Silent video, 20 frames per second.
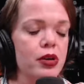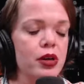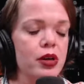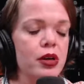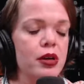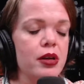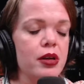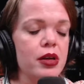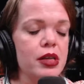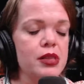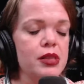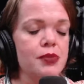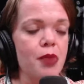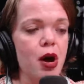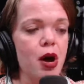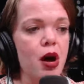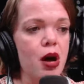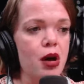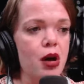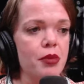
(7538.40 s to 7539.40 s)
His
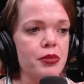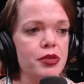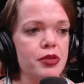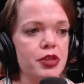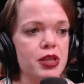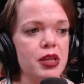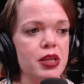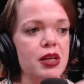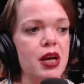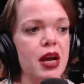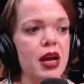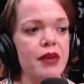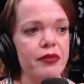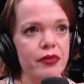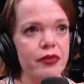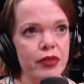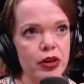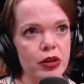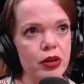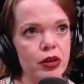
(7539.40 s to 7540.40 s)
mom, she and I have a
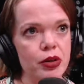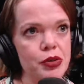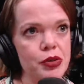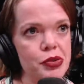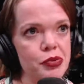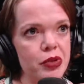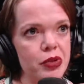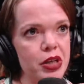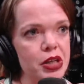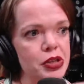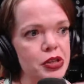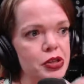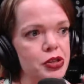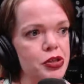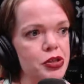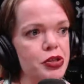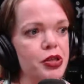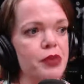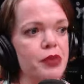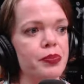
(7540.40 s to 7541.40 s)
very close
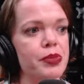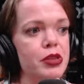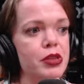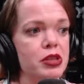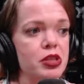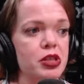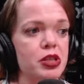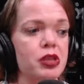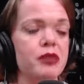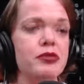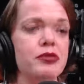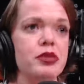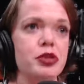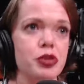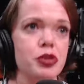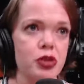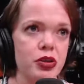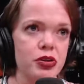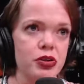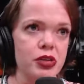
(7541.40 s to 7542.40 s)
relationship, but she lives in
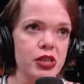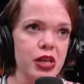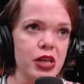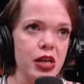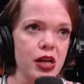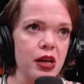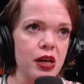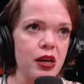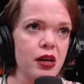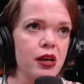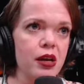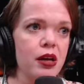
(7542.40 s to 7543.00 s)
Jersey.